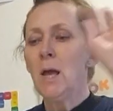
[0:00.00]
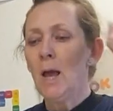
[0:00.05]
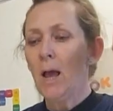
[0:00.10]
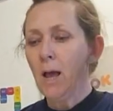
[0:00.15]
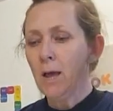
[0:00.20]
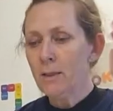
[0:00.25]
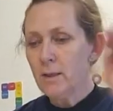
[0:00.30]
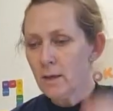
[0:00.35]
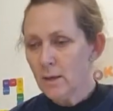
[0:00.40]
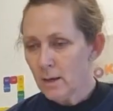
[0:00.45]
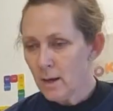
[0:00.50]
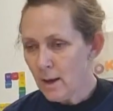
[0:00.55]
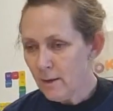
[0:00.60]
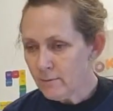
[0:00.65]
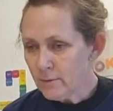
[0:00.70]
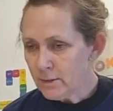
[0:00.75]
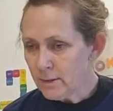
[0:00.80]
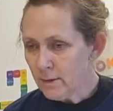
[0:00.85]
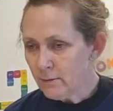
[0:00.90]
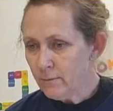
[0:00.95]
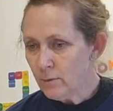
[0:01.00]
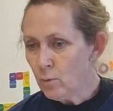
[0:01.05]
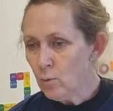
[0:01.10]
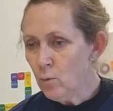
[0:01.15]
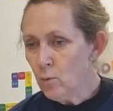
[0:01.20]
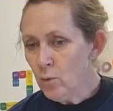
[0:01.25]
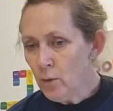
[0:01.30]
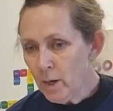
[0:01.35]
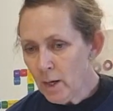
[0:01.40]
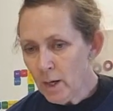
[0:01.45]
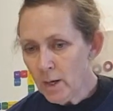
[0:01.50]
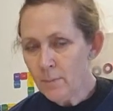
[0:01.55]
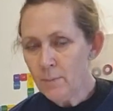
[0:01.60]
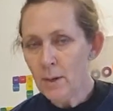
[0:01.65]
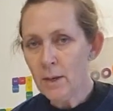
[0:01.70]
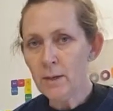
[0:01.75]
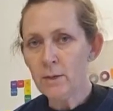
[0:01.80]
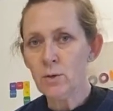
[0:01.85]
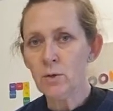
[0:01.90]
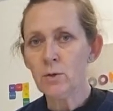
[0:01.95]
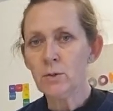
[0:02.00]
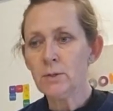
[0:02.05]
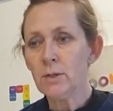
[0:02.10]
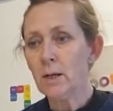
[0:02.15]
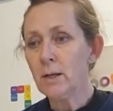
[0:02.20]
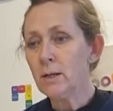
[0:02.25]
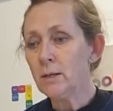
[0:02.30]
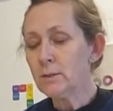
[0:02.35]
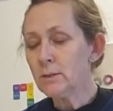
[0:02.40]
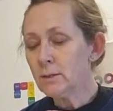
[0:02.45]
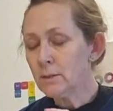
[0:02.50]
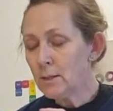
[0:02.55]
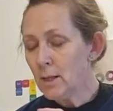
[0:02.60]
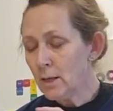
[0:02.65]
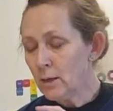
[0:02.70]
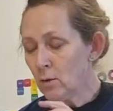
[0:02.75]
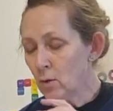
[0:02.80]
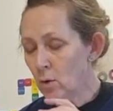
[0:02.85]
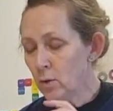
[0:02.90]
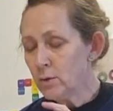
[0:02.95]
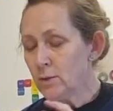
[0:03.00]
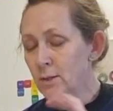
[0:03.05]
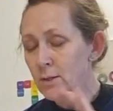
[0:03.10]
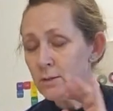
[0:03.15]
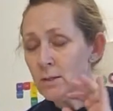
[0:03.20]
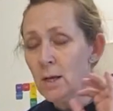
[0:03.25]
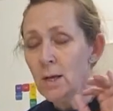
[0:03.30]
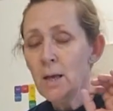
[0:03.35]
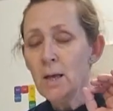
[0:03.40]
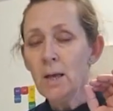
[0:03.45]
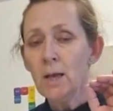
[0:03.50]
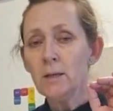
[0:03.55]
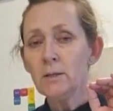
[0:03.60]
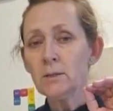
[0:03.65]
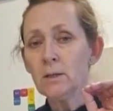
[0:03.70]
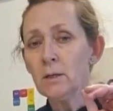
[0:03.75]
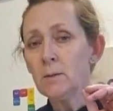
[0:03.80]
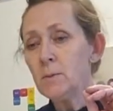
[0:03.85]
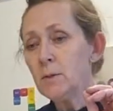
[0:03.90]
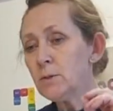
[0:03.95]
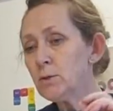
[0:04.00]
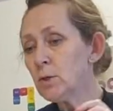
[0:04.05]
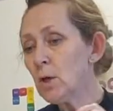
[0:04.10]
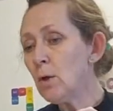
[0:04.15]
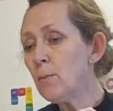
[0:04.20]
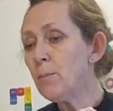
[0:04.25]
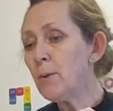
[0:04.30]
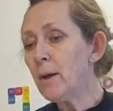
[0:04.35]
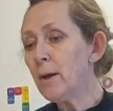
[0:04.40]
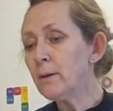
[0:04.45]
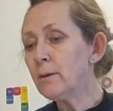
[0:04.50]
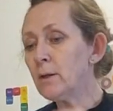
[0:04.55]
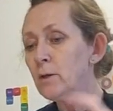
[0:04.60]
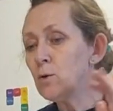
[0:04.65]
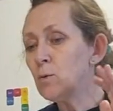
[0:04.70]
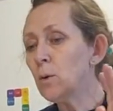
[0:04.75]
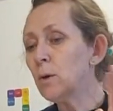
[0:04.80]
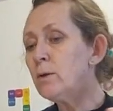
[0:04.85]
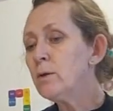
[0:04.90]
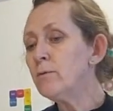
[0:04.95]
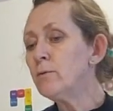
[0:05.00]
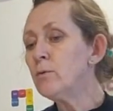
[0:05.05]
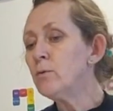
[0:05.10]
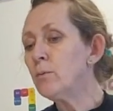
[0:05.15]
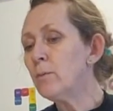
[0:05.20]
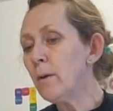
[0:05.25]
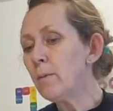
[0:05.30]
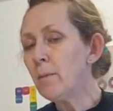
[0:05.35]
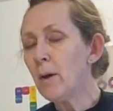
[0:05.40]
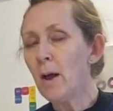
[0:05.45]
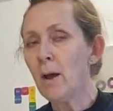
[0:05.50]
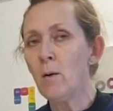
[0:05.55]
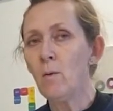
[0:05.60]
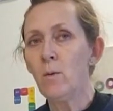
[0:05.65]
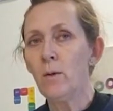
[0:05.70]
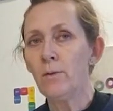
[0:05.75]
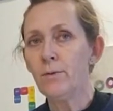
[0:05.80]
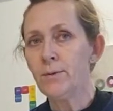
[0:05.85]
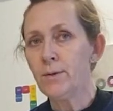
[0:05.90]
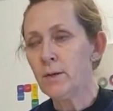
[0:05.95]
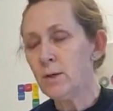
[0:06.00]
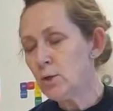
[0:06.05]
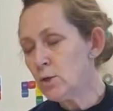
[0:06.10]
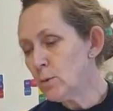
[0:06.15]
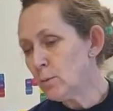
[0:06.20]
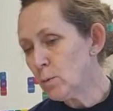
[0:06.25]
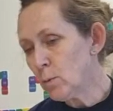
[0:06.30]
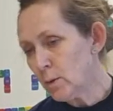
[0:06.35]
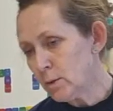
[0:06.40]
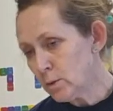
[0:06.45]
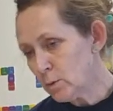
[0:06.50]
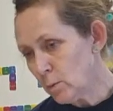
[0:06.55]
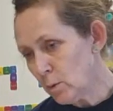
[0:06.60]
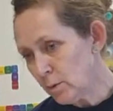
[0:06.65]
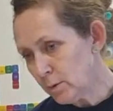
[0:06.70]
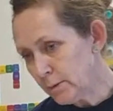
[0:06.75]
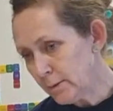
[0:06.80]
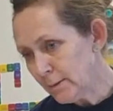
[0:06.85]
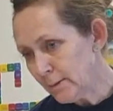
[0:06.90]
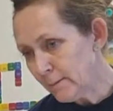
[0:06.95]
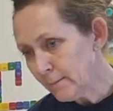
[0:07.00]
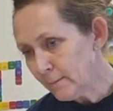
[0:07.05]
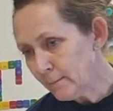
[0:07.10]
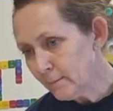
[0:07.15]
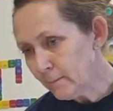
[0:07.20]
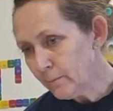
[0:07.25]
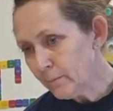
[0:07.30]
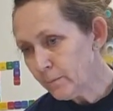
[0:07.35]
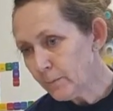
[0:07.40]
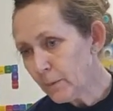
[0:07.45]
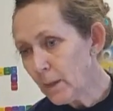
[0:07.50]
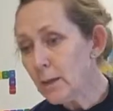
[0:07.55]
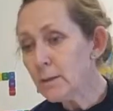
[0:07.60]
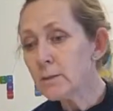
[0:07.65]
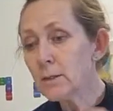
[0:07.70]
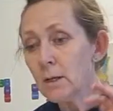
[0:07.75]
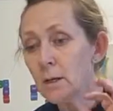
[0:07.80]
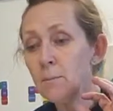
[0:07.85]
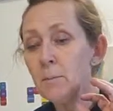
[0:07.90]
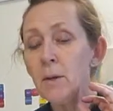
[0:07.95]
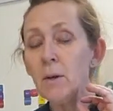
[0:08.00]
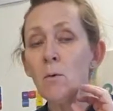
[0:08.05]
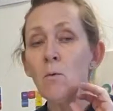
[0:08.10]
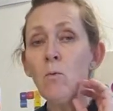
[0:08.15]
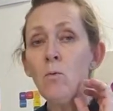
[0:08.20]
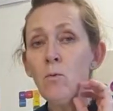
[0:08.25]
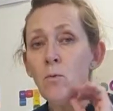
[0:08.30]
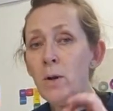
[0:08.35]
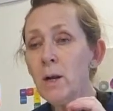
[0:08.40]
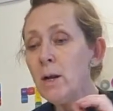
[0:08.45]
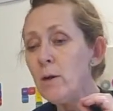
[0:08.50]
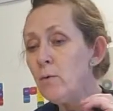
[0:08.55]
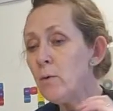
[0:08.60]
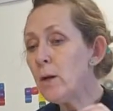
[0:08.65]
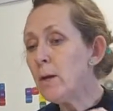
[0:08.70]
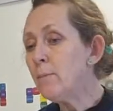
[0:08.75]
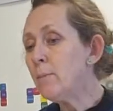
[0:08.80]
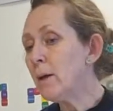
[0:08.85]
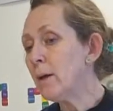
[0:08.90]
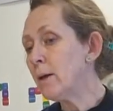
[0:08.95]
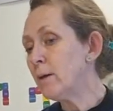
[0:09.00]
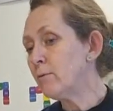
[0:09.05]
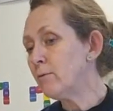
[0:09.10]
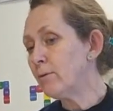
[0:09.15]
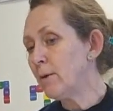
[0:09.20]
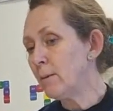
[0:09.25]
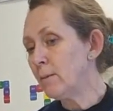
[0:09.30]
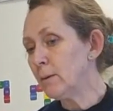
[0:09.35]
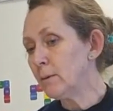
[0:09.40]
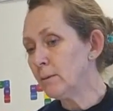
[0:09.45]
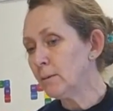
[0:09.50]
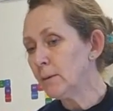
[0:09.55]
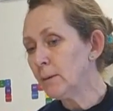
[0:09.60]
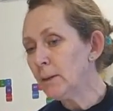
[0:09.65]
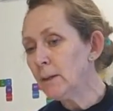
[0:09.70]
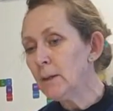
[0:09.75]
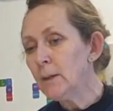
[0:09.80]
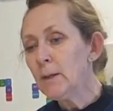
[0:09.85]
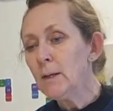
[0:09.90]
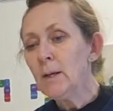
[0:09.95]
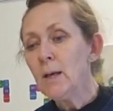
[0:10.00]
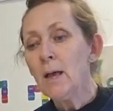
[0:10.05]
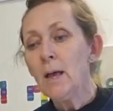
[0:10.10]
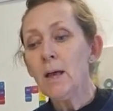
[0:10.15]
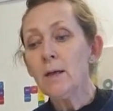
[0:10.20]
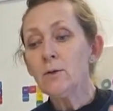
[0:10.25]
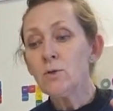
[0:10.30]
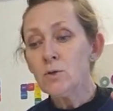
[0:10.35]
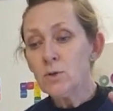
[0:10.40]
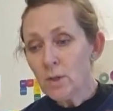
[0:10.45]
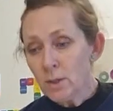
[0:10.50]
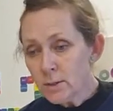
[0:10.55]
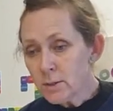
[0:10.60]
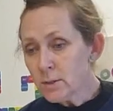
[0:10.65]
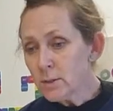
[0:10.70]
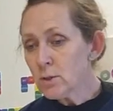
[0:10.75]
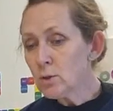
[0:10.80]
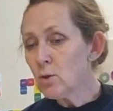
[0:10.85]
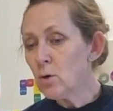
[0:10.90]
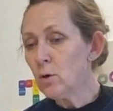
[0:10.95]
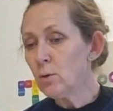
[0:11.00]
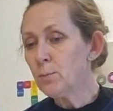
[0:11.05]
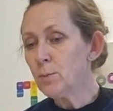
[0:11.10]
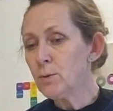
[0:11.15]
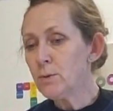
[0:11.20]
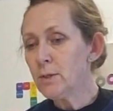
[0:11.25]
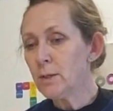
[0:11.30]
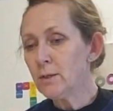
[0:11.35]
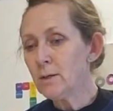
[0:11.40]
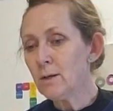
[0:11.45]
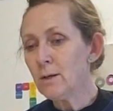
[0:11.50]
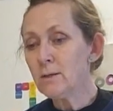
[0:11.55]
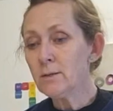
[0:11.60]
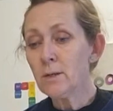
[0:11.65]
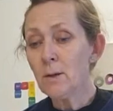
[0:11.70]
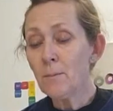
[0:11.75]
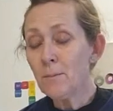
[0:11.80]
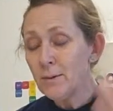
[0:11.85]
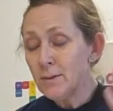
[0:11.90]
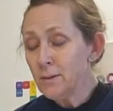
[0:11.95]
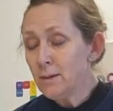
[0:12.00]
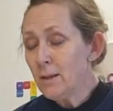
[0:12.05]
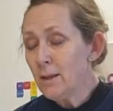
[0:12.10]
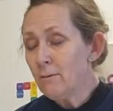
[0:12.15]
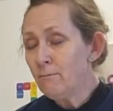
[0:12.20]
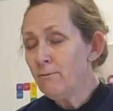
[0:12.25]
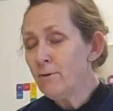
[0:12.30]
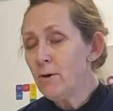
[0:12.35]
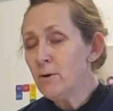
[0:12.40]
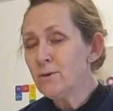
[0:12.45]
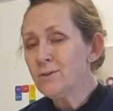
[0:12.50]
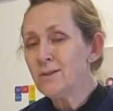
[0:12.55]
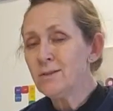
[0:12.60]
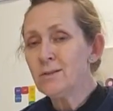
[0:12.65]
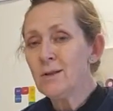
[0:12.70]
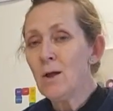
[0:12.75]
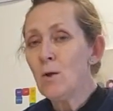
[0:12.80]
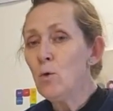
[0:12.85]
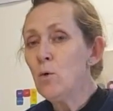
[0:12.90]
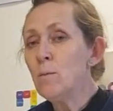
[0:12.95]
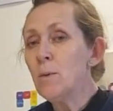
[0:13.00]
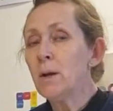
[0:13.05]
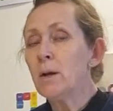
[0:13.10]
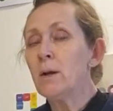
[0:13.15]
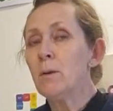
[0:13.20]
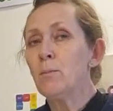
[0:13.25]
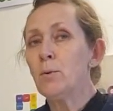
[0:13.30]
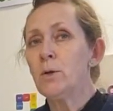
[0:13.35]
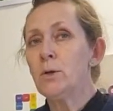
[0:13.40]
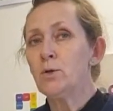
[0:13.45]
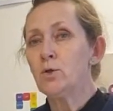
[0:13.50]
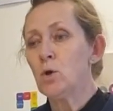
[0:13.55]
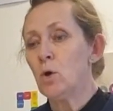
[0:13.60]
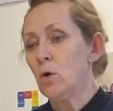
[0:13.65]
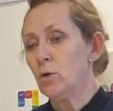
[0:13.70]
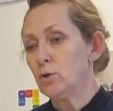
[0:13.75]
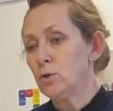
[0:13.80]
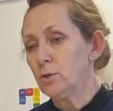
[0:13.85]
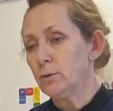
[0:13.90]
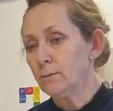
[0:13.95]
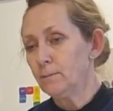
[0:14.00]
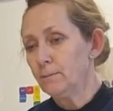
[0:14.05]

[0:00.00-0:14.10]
and they're going to have 7 really bad years. And God says it's going to be so bad that you won't even remember how wealthy Egypt once was. That's going to be a really, really bad famine. And just as God predicted, and so, but then Pharaoh says, now who am I going to put in charge?